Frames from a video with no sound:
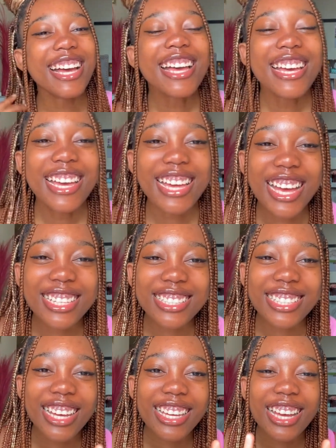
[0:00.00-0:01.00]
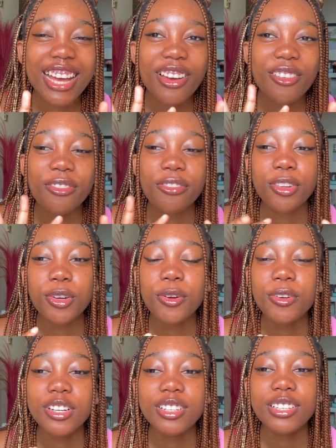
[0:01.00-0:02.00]
It has like a
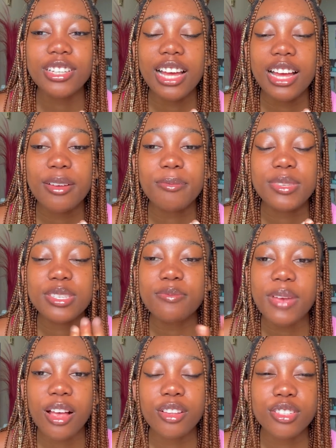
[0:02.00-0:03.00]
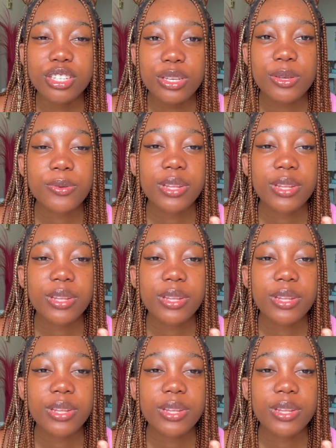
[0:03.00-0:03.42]
floral smell too.